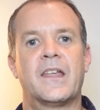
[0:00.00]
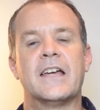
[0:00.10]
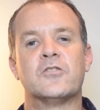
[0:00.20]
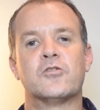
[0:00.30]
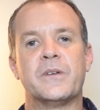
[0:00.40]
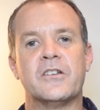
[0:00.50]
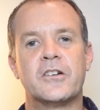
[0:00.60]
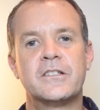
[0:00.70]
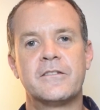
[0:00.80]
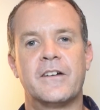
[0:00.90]
and you'll be
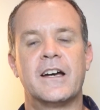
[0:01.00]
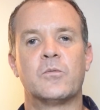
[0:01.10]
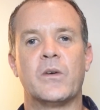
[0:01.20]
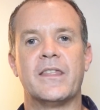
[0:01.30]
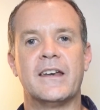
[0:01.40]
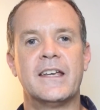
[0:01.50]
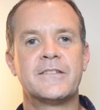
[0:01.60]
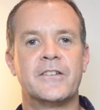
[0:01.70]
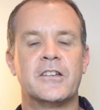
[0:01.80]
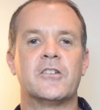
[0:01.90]
notified when the next
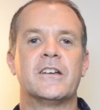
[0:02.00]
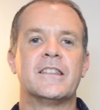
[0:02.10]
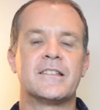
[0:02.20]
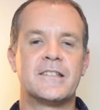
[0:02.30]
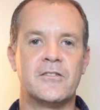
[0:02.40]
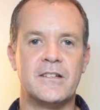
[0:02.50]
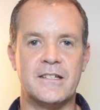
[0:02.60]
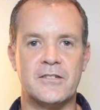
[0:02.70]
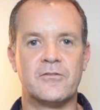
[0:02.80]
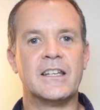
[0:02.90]
video in the series
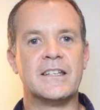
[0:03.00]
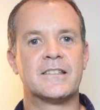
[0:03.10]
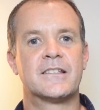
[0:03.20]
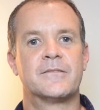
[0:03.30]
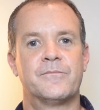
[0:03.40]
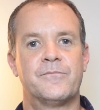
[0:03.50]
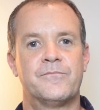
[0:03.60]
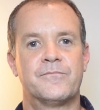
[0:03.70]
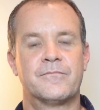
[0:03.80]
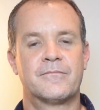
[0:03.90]
is released.
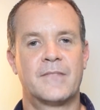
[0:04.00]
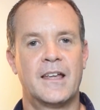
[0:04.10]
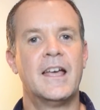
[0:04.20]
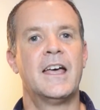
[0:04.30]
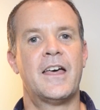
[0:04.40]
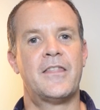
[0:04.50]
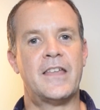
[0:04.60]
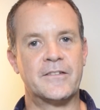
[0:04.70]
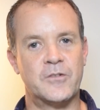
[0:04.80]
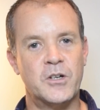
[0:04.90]

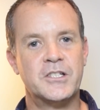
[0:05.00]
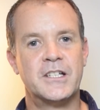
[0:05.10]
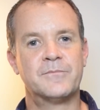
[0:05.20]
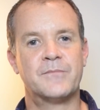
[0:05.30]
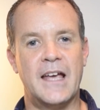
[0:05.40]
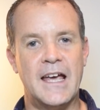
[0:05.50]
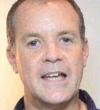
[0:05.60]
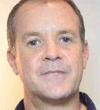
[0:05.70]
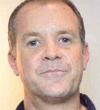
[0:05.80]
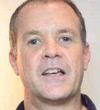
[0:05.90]
Thanks for watching
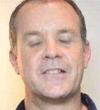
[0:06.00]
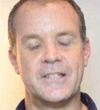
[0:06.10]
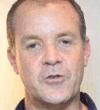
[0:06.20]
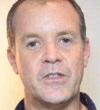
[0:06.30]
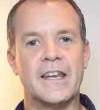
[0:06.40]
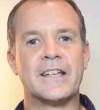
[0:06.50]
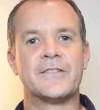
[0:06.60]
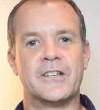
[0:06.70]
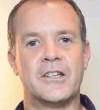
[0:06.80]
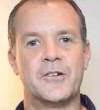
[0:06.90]
and I'll see you in the next
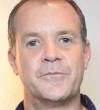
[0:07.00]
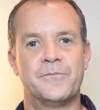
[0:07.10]
video.